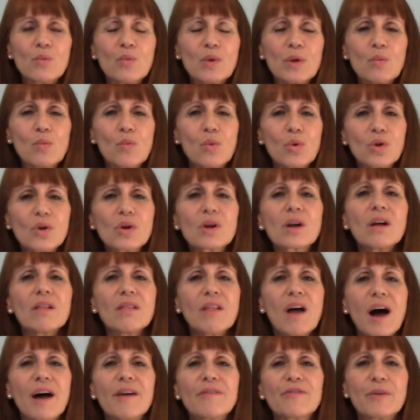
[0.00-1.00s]
we work a
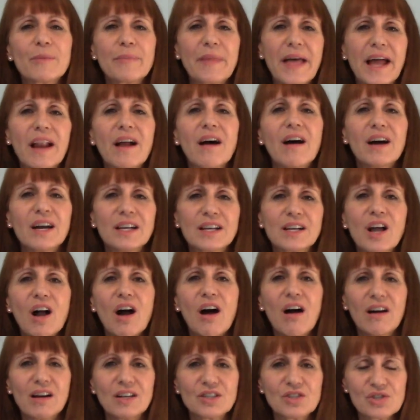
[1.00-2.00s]
lot from that
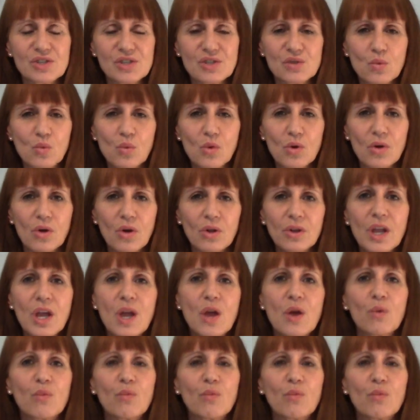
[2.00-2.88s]
unconscious world